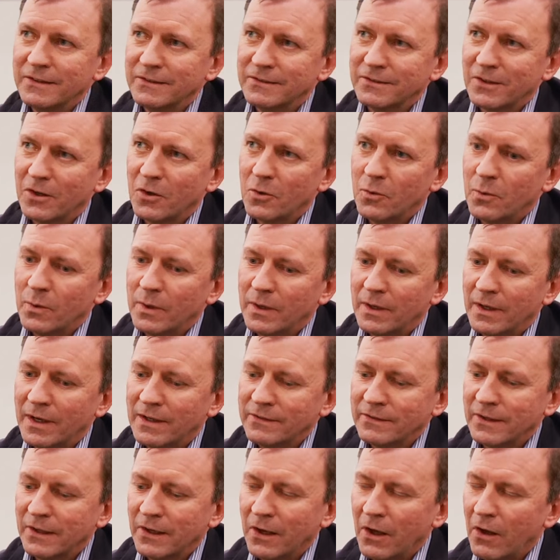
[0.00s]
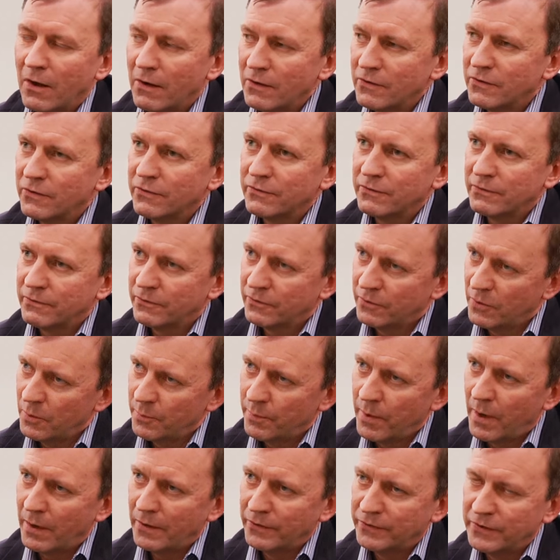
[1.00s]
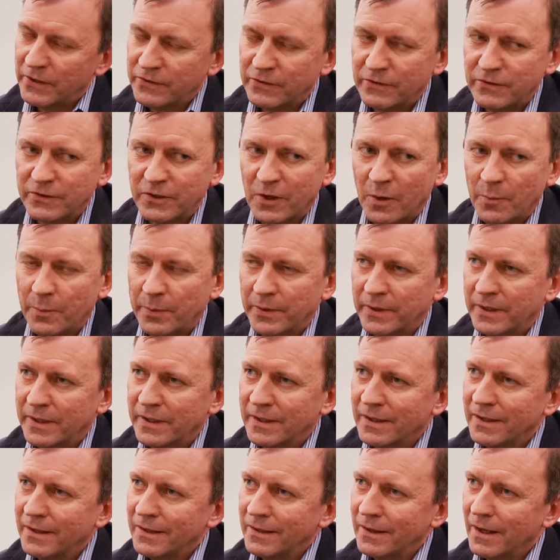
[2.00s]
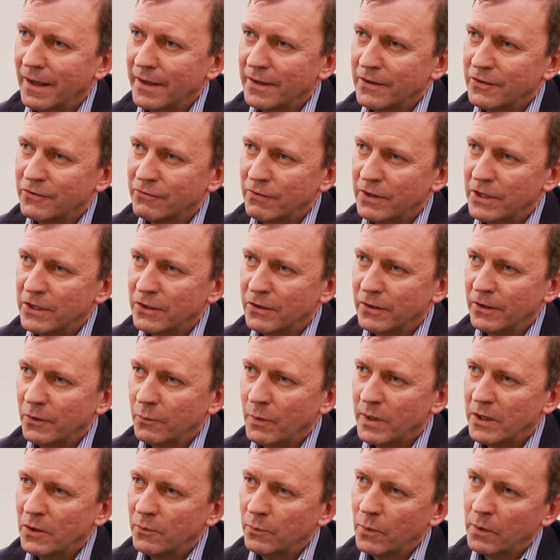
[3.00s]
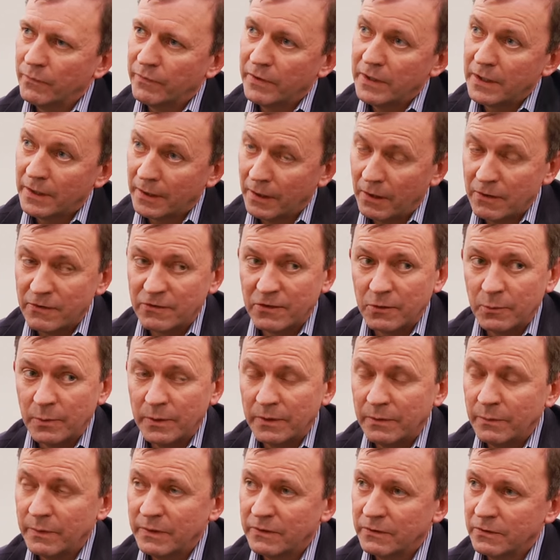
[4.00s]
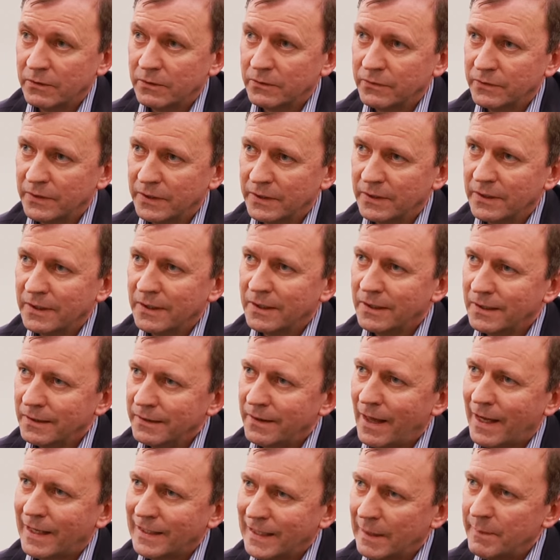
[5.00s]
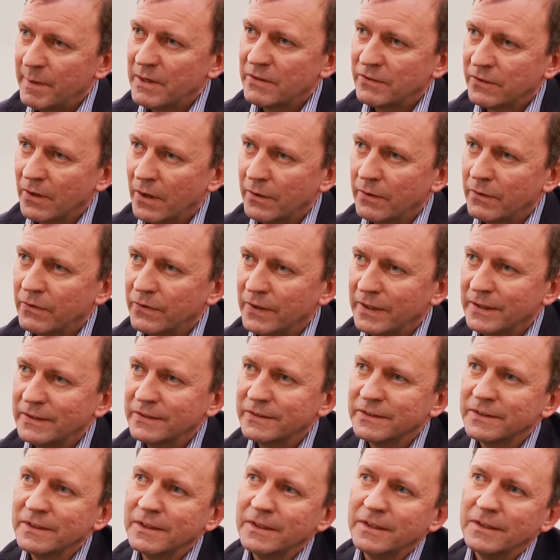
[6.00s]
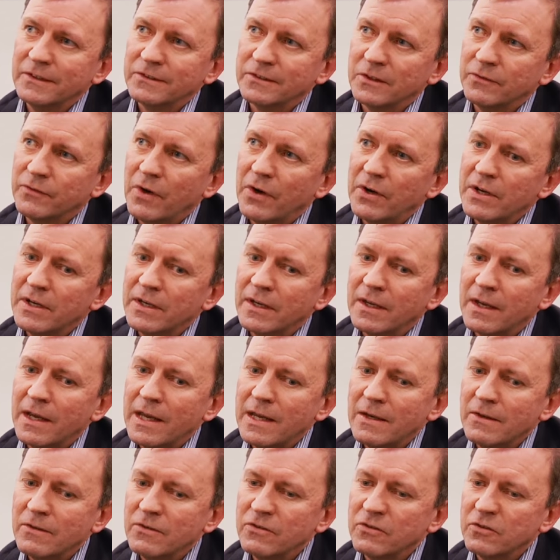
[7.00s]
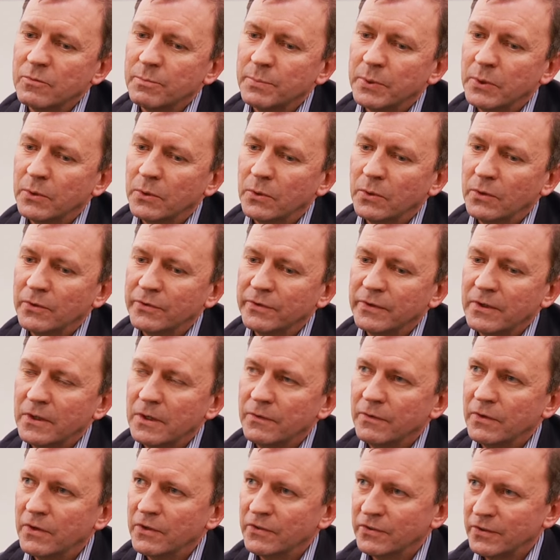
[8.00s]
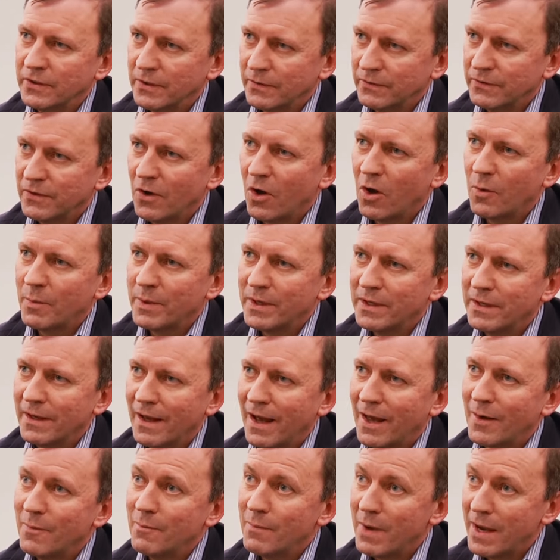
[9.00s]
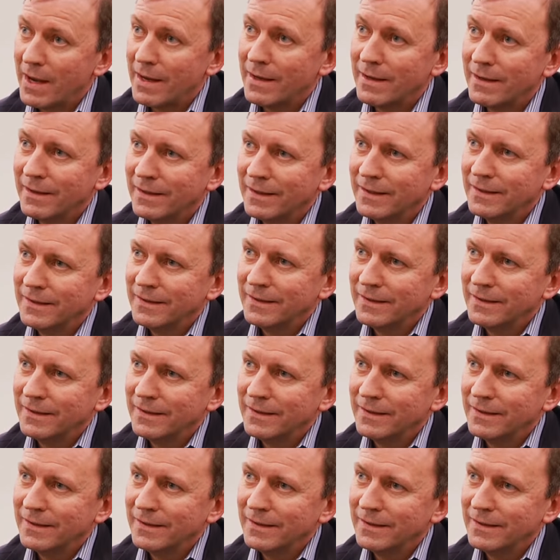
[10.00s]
So as a large third-party logistics company, I think it's really good that we can work very closely with sort of the academic side of things. So very keen to support the University of Derby and Ming